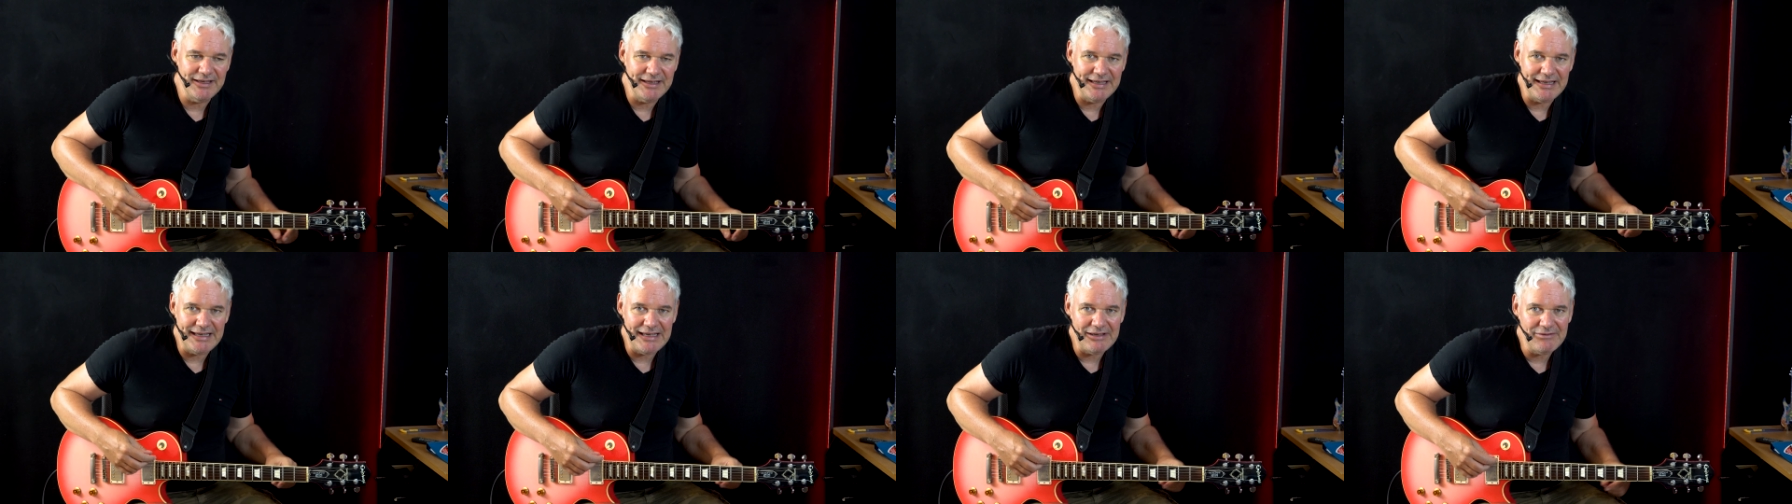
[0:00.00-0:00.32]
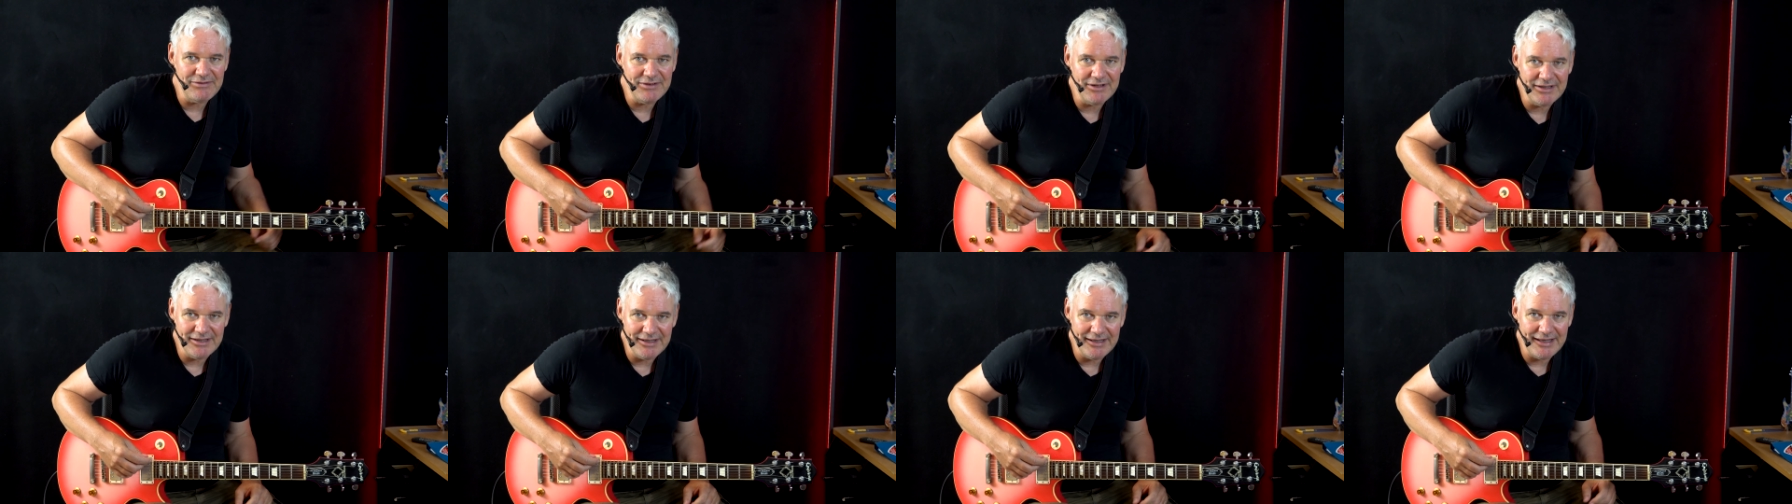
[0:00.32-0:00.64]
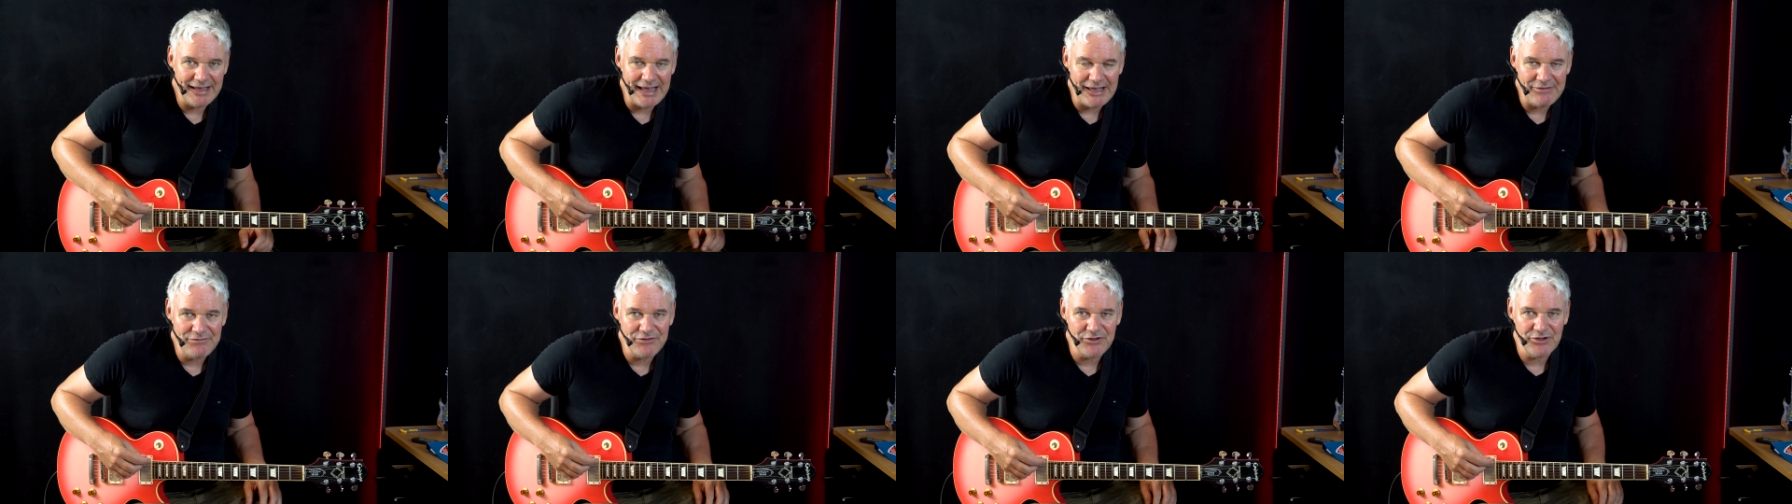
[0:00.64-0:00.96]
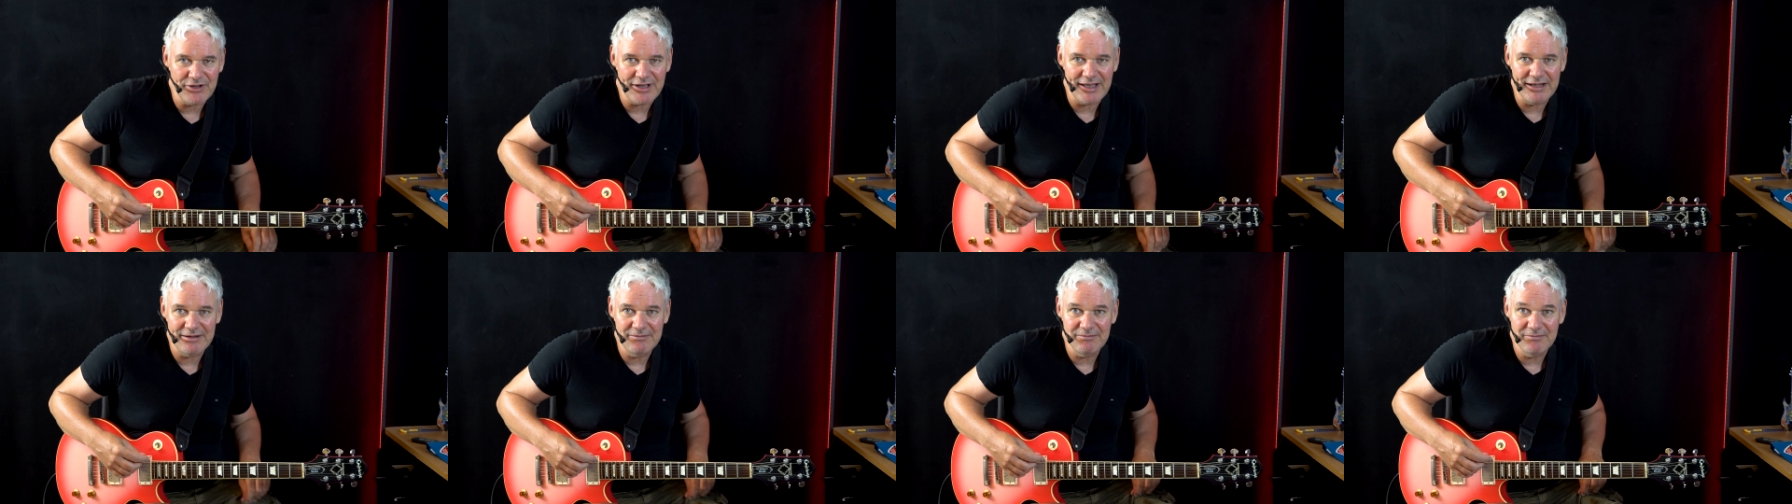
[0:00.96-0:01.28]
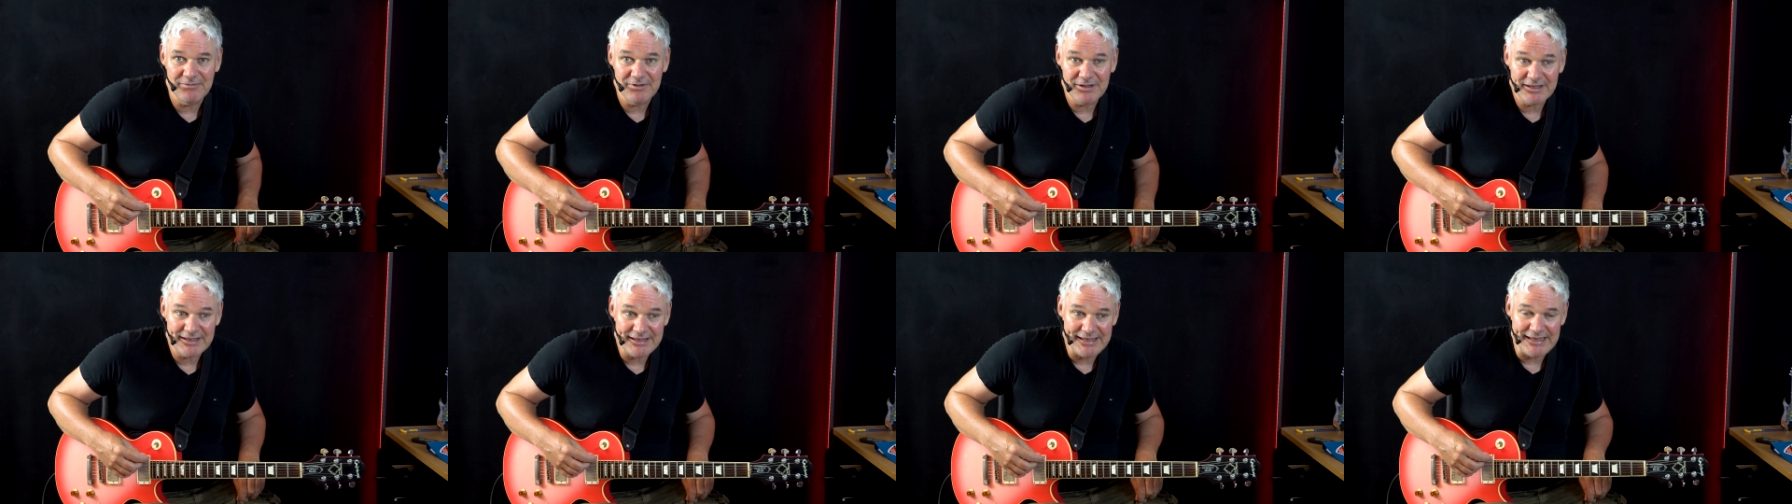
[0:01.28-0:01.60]
Even if you
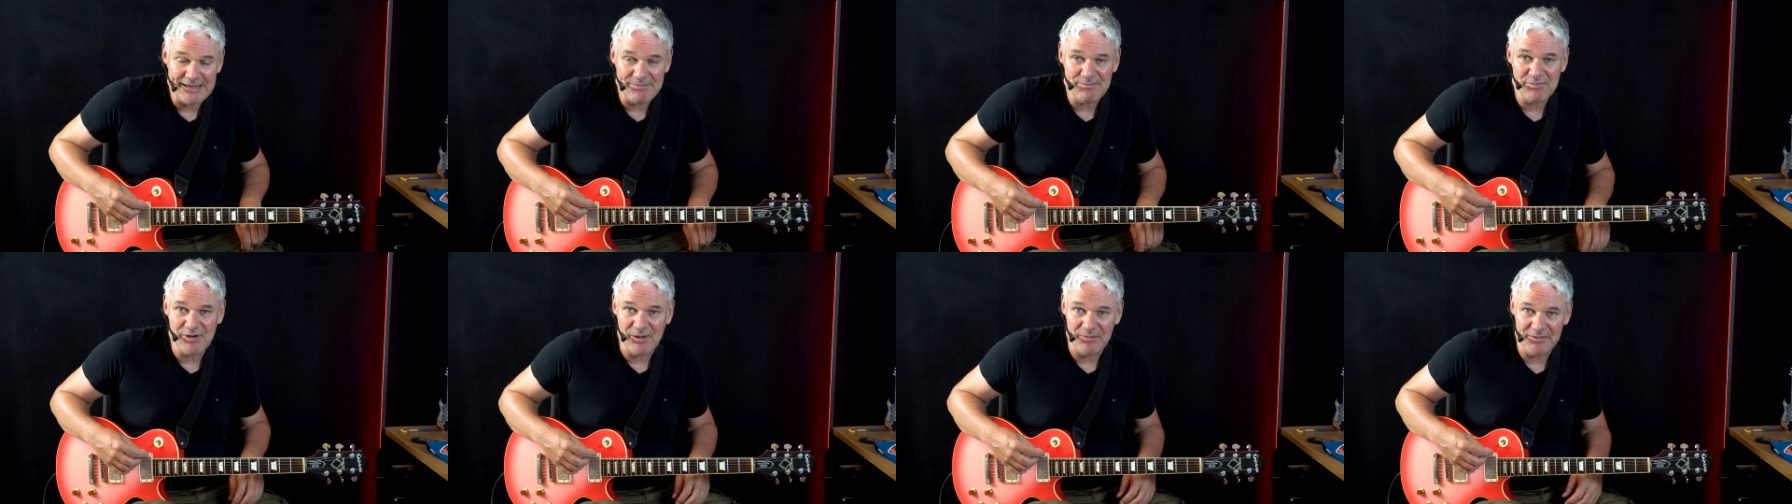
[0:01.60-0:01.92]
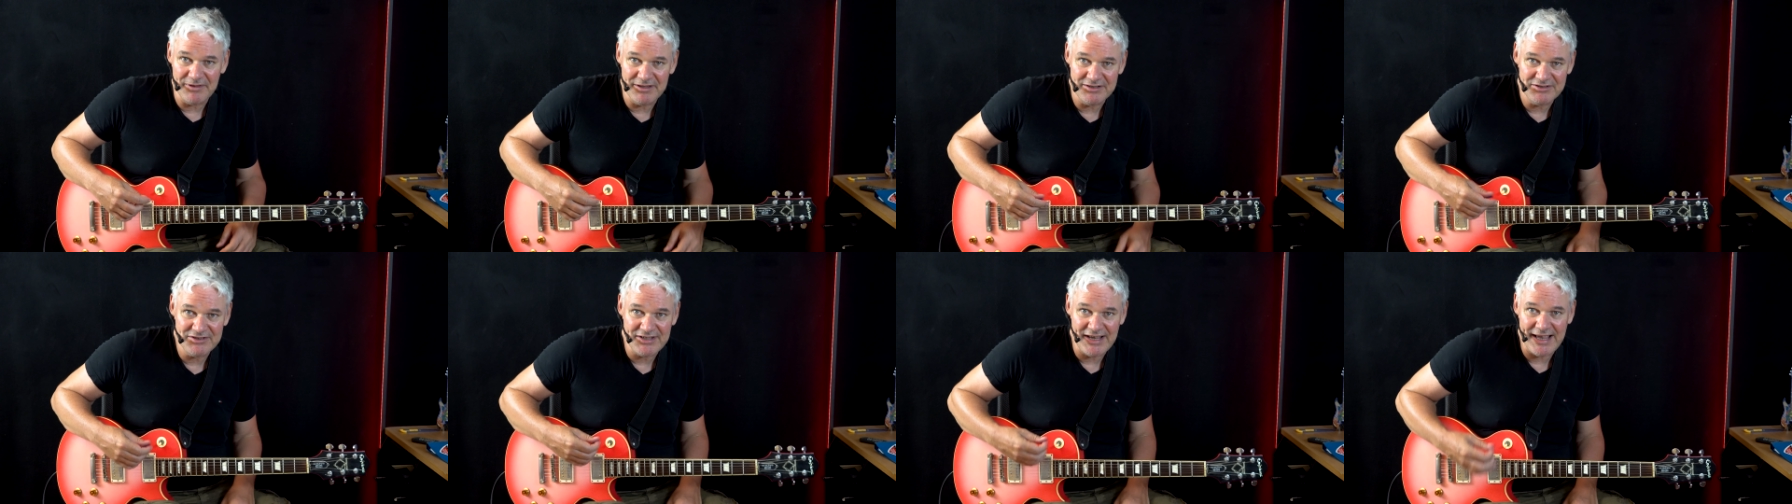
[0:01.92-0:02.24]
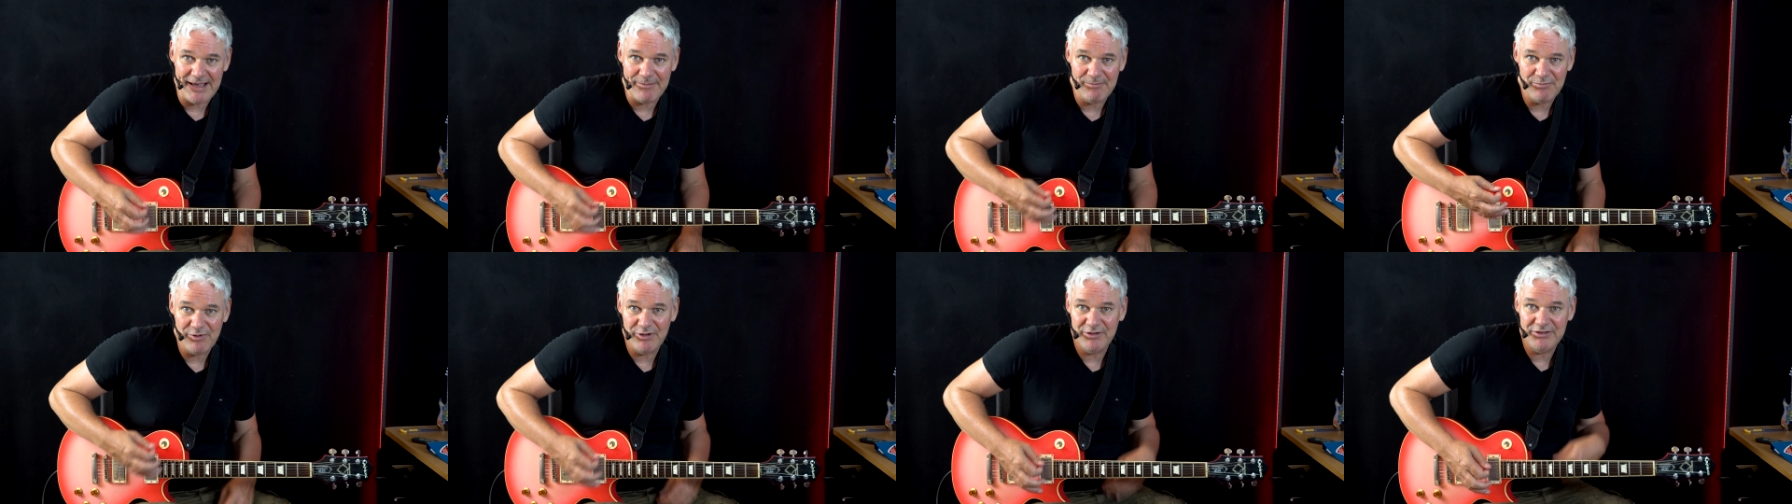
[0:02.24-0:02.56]
can keep up the tempo